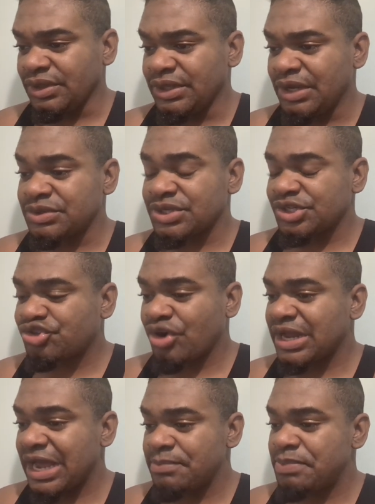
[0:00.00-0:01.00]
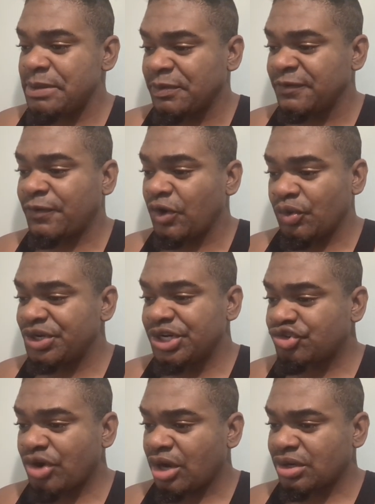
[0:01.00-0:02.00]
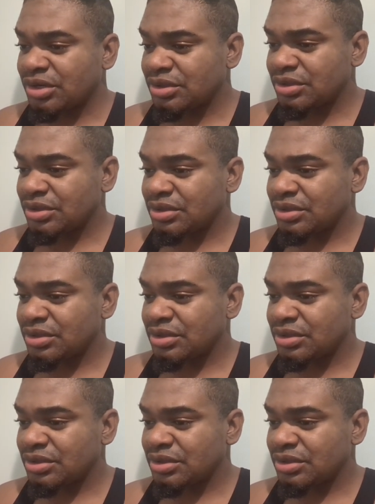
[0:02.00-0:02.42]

there was a truck and people following the truck.